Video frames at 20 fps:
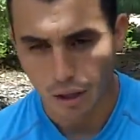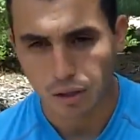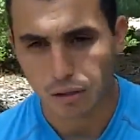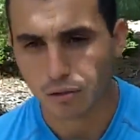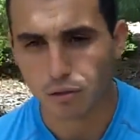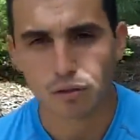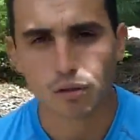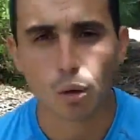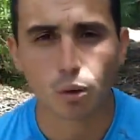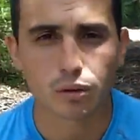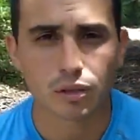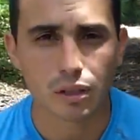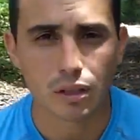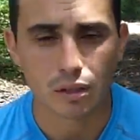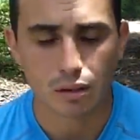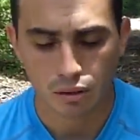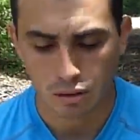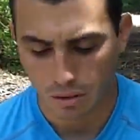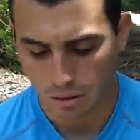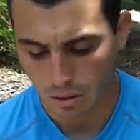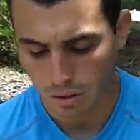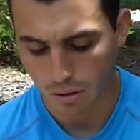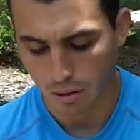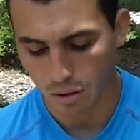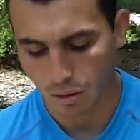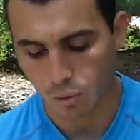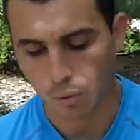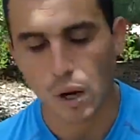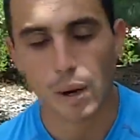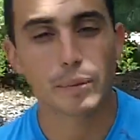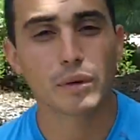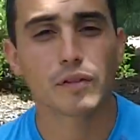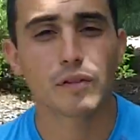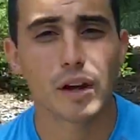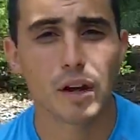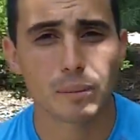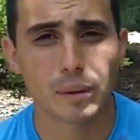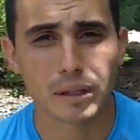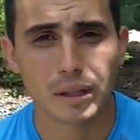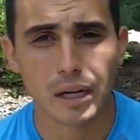consulting, web
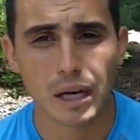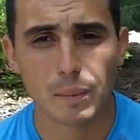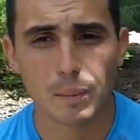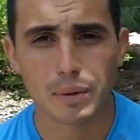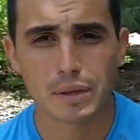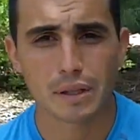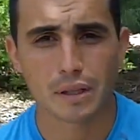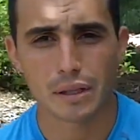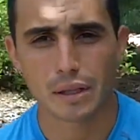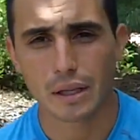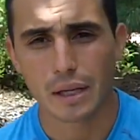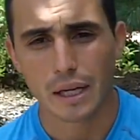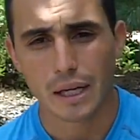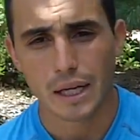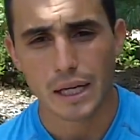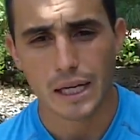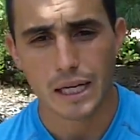development company,